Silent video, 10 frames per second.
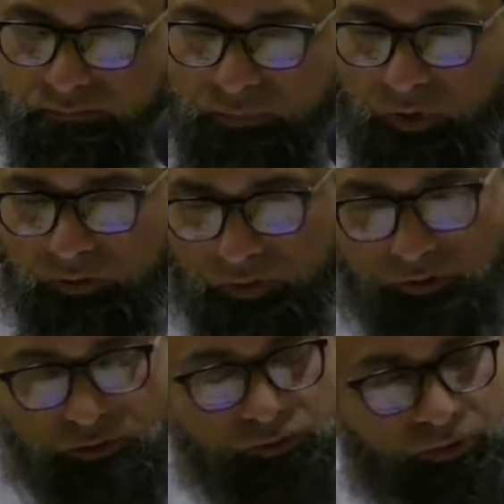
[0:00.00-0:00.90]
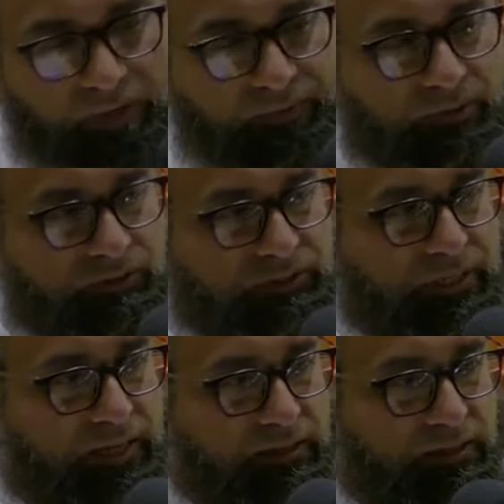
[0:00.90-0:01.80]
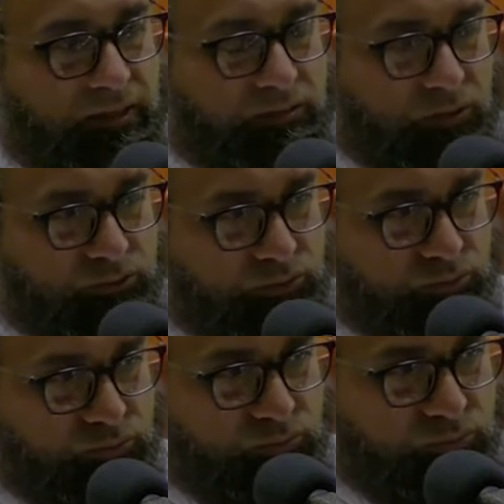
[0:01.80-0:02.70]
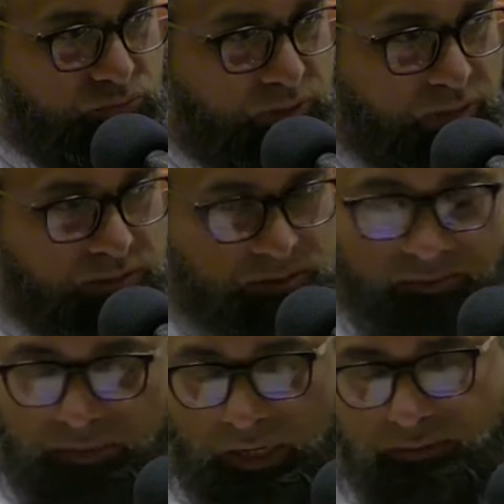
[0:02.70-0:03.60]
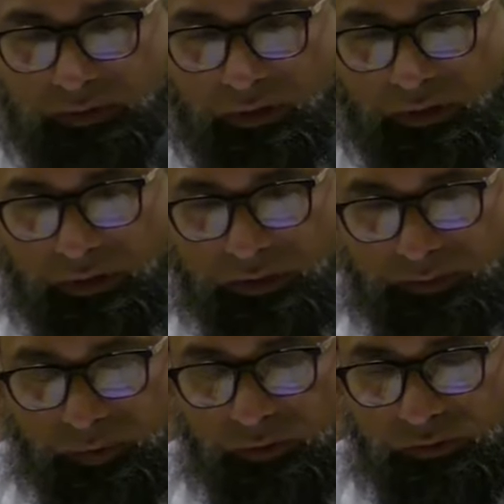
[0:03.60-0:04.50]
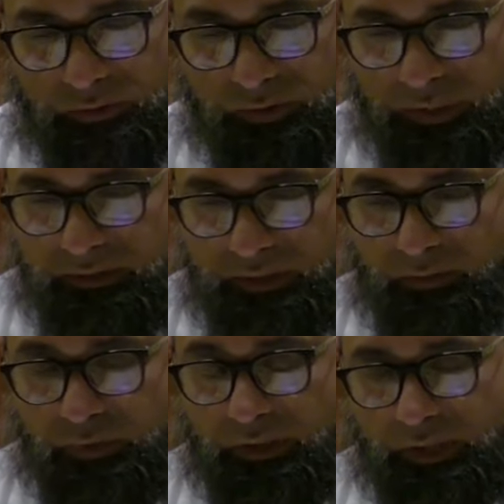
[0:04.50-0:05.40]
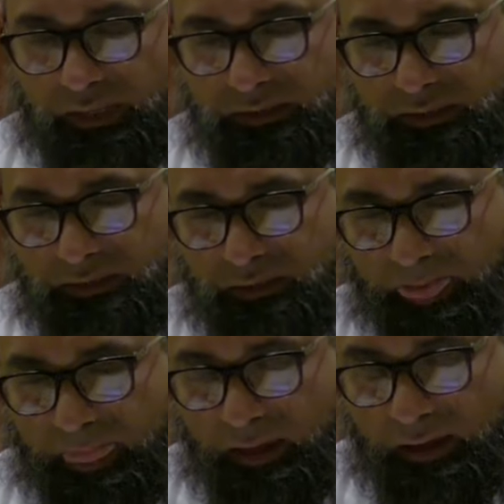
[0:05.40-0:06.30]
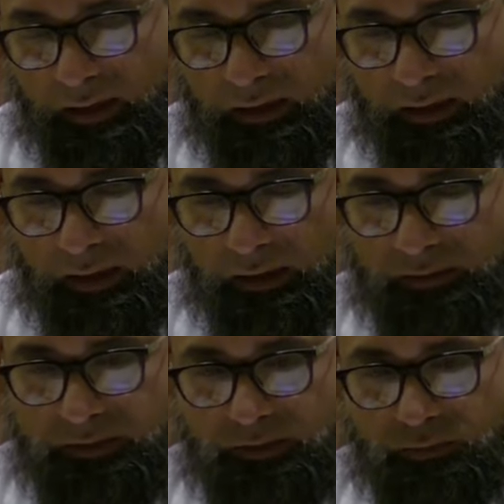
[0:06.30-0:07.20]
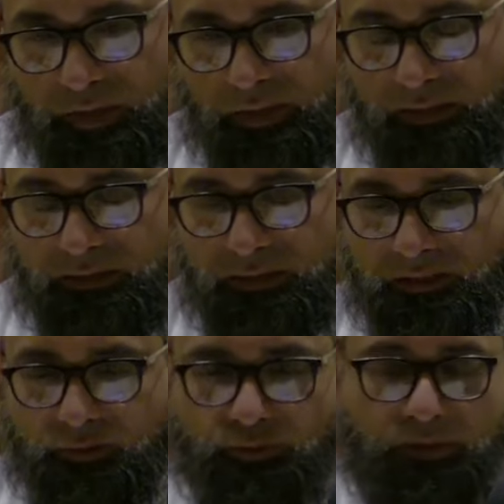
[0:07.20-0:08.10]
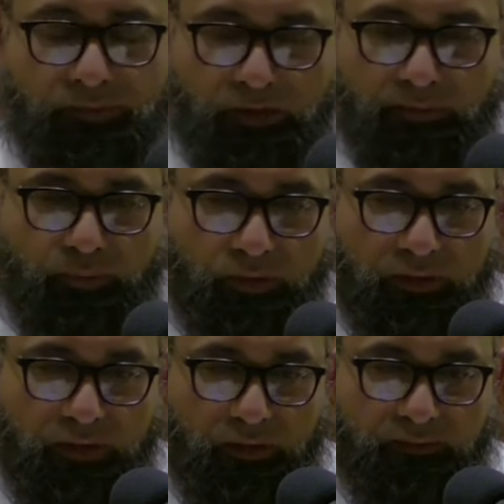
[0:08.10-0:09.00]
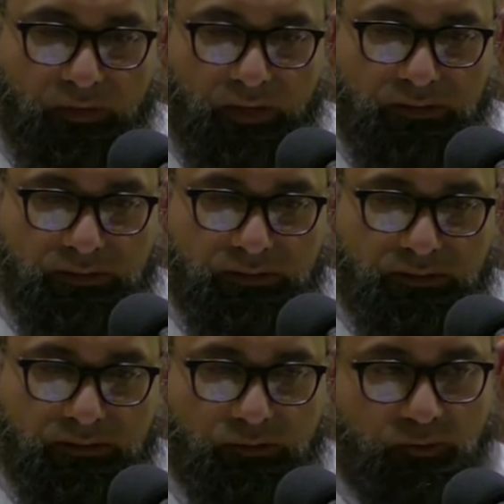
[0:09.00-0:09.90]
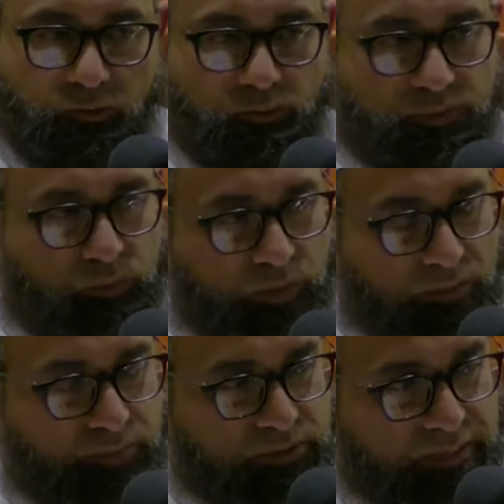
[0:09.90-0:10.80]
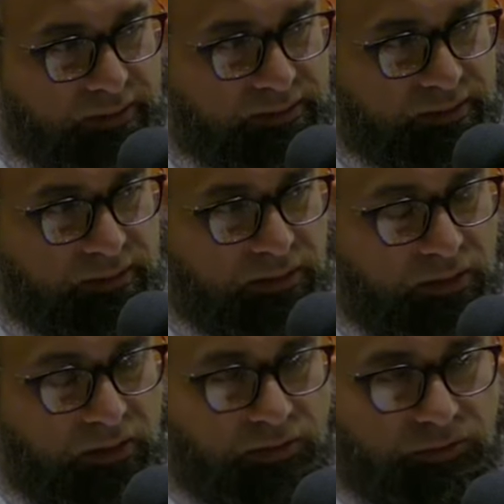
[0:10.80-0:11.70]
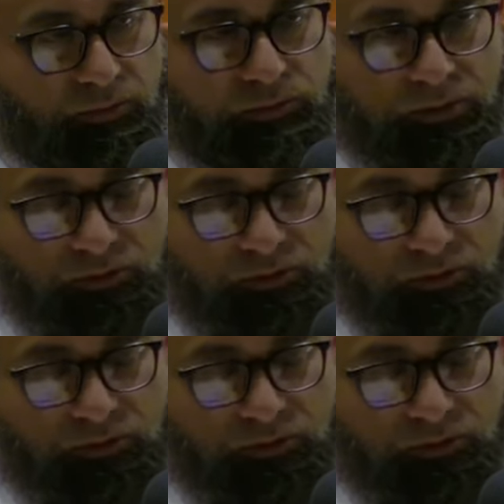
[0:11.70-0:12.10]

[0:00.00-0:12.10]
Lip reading: you know, those who have understanding and those who sometimes are exposed to this, they realize this. And this is why it's extremely important now for us to be well protected through the